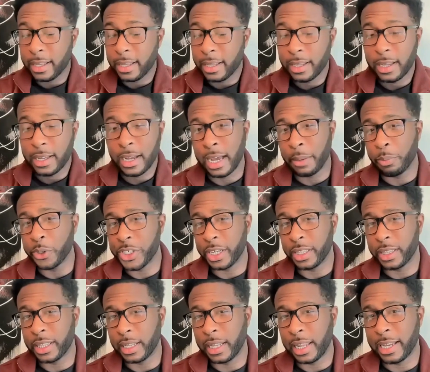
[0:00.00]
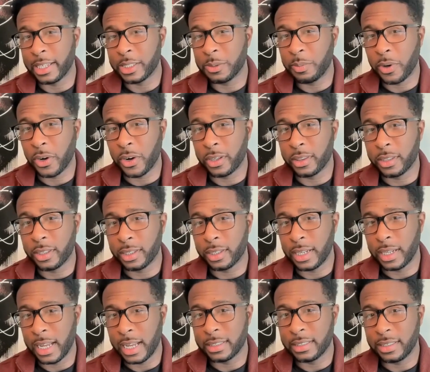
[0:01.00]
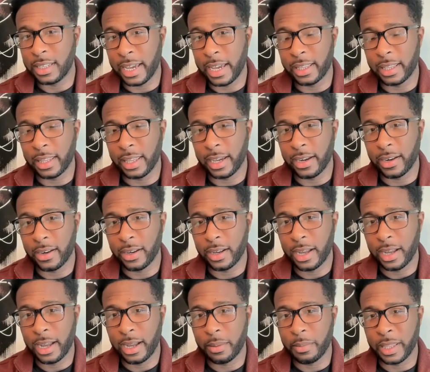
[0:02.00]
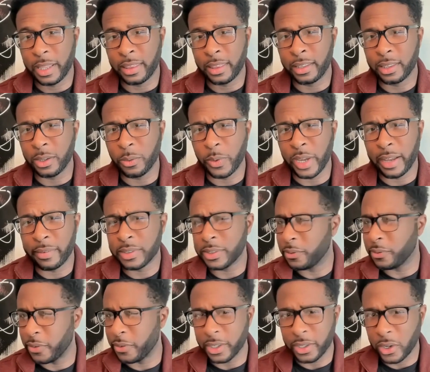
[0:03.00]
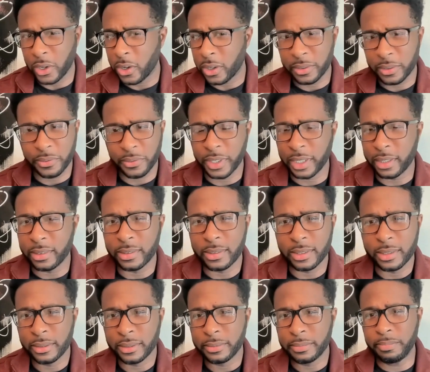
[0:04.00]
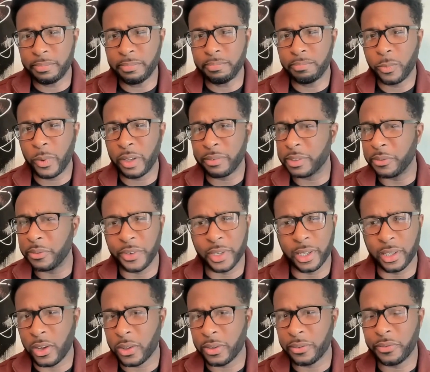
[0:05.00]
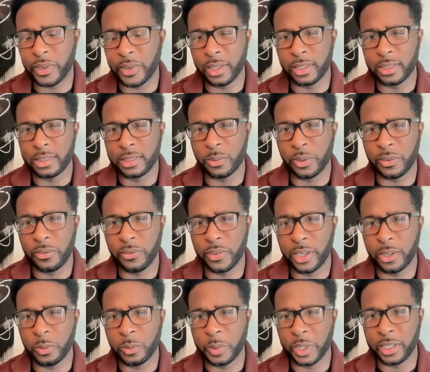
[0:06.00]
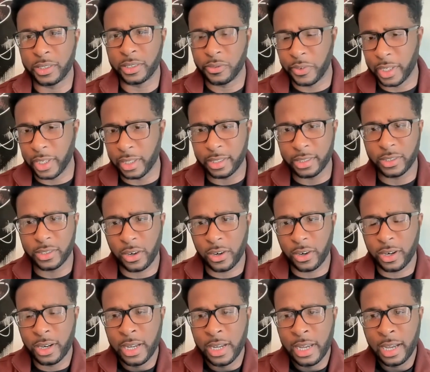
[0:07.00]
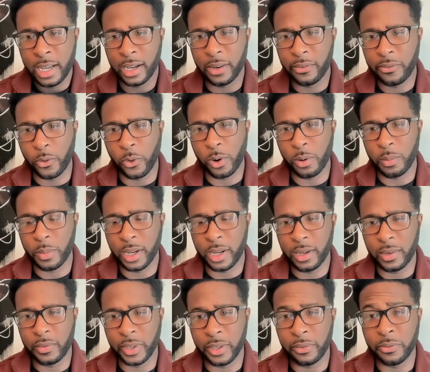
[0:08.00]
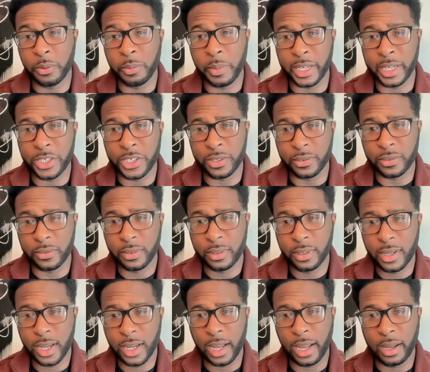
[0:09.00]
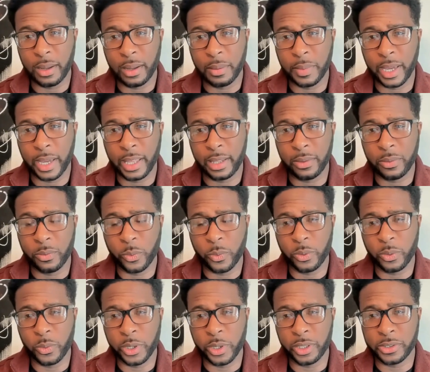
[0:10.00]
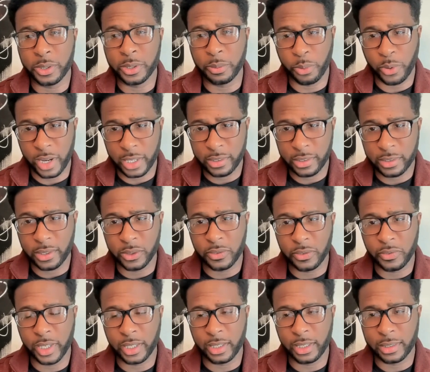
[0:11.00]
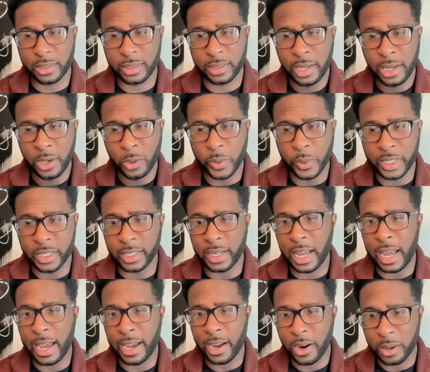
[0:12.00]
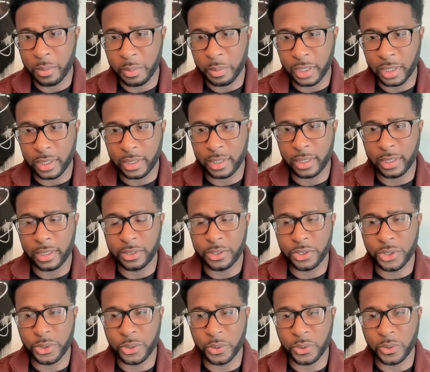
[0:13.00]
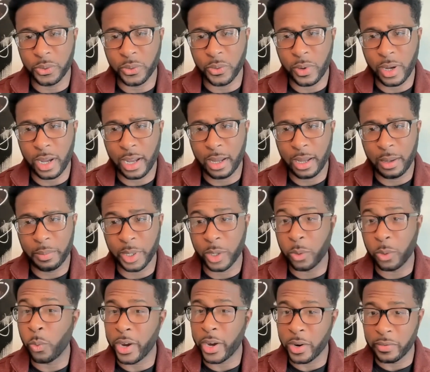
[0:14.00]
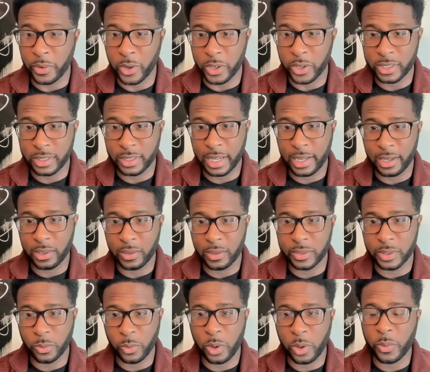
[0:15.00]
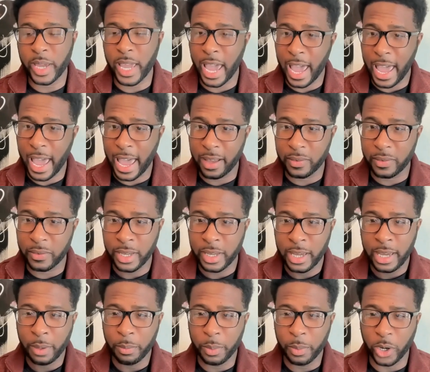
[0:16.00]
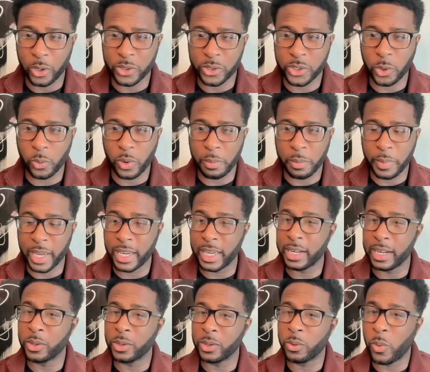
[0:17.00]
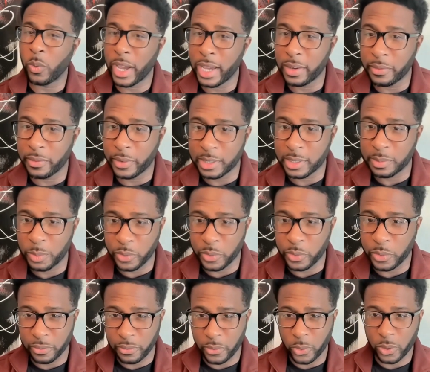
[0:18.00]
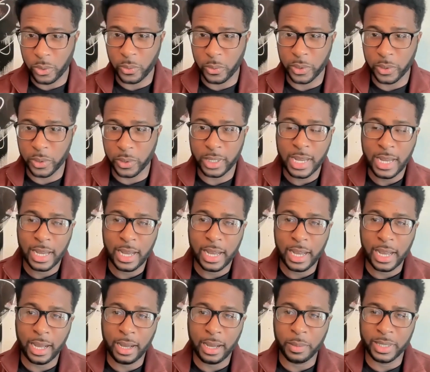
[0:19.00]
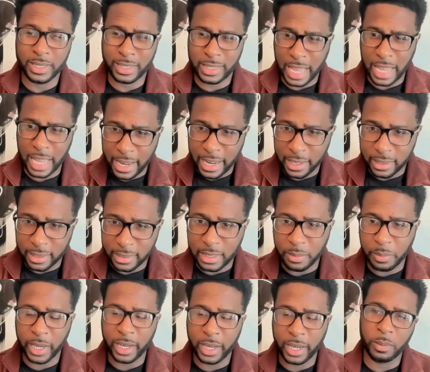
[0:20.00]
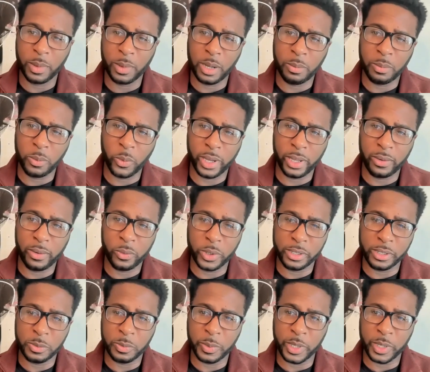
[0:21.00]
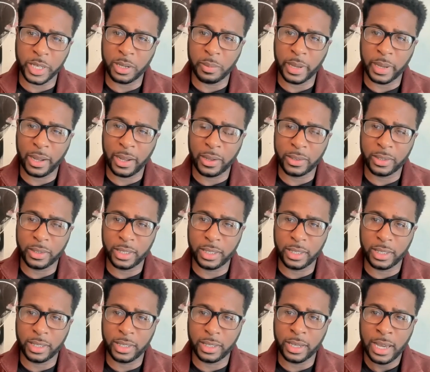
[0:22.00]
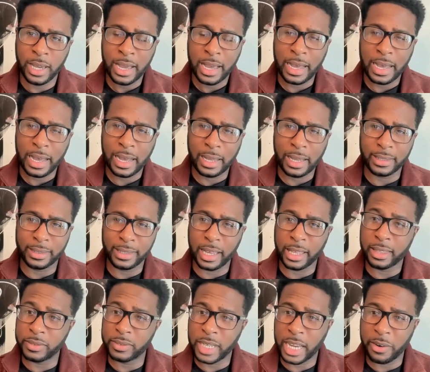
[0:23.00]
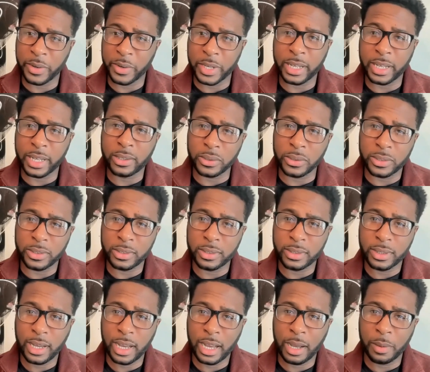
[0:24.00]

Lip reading: I appreciate that last part, the not staying there. I think that we have to feel all the feels. We have to feel all the feelings that we feel, because feelings are a form of information. And when we suppress those feelings, we deny our ability to be aware of ourselves and what we have, but also what may get in the way of us moving forward. A sadness that may come up when we speak about the death of Tyree Nichols.